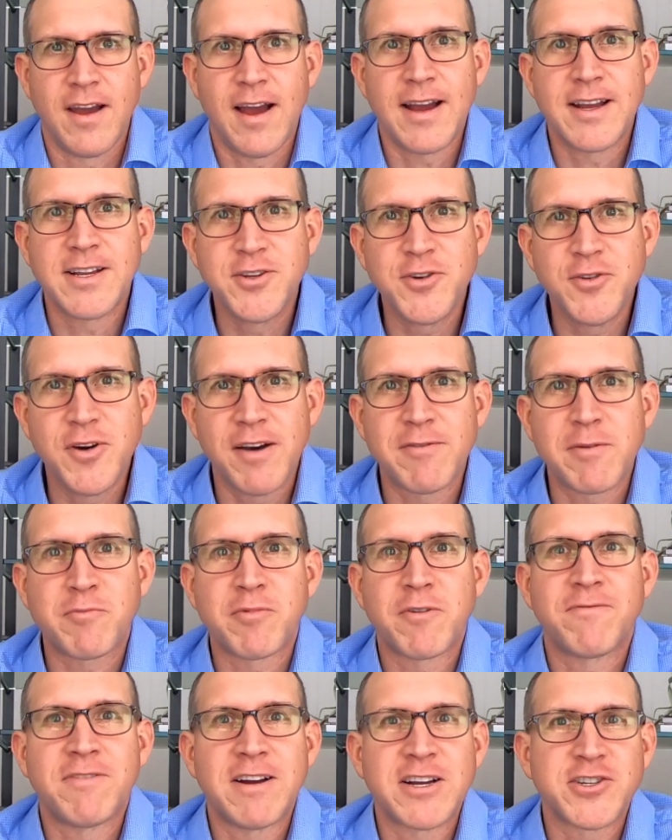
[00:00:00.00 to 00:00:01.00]
I do have a
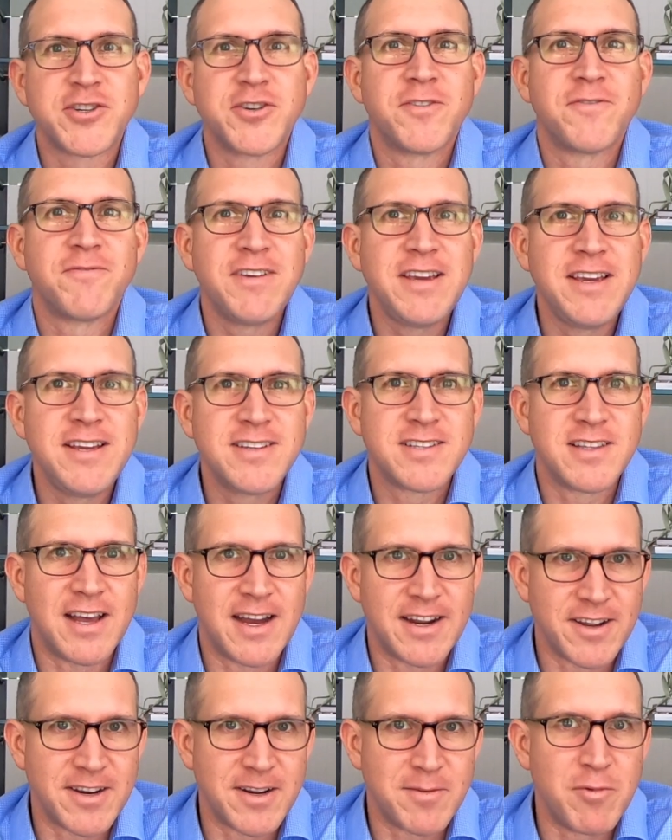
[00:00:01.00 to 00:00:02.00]
professional fees
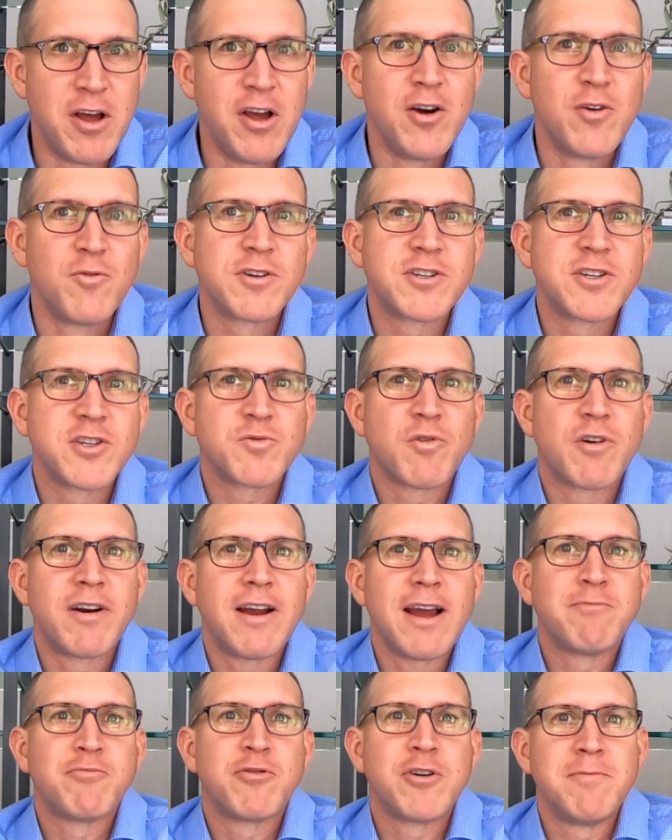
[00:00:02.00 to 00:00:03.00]
line item, which is where
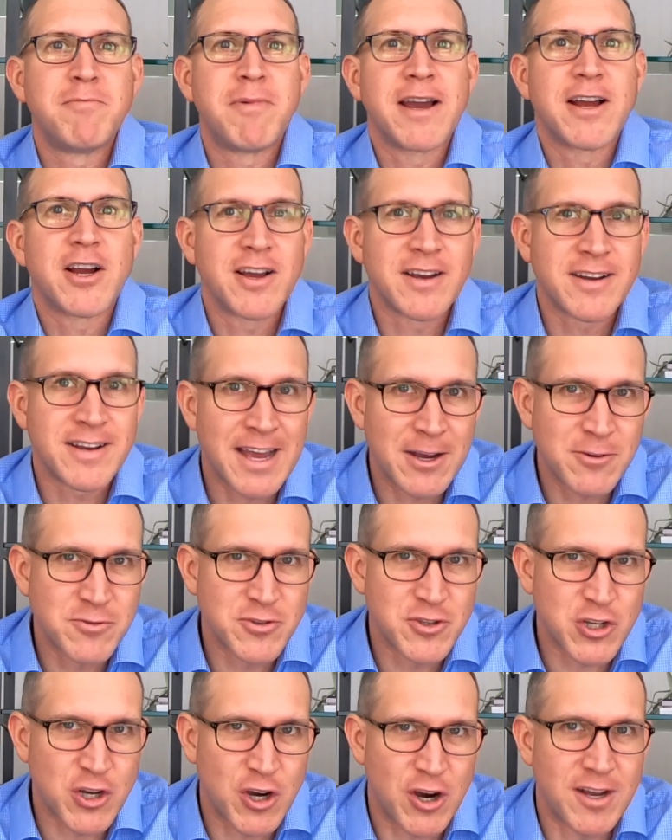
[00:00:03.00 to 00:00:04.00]
I put my
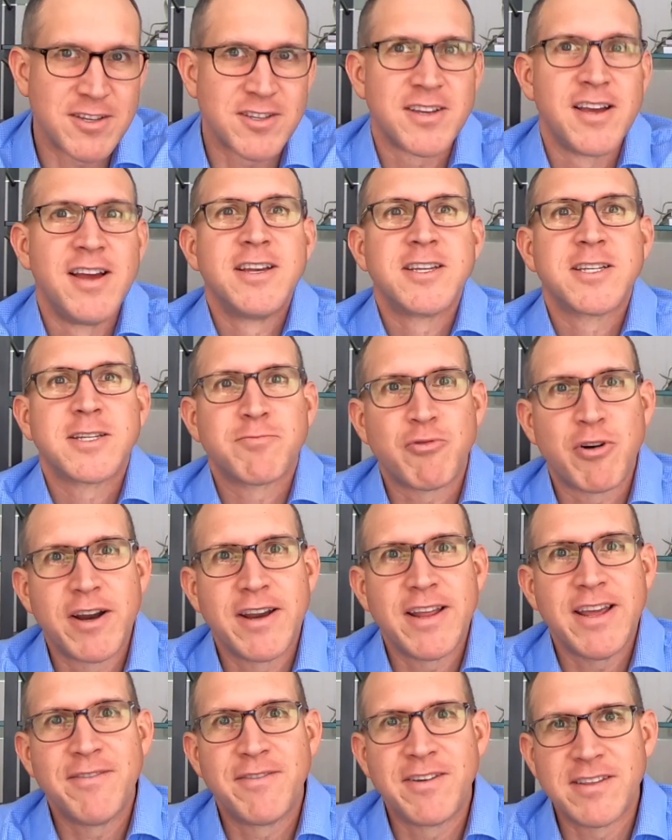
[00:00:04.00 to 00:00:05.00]
accountant's costs
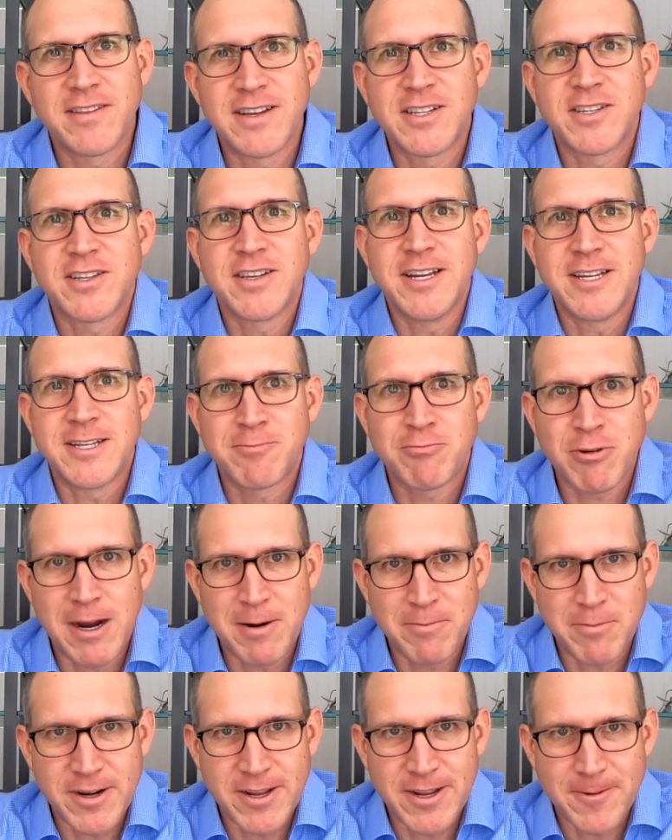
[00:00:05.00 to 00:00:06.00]
spread evenly to each
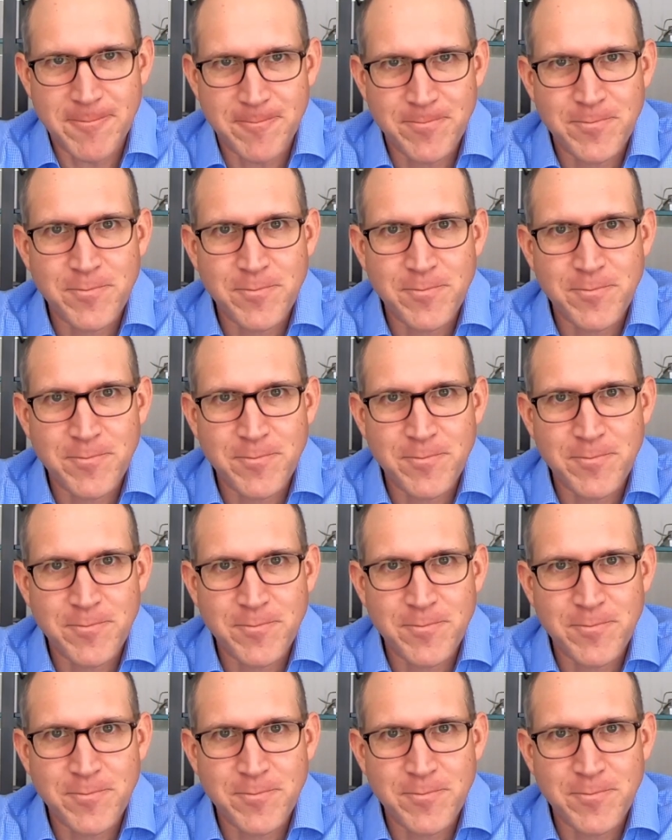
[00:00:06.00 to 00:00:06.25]
property.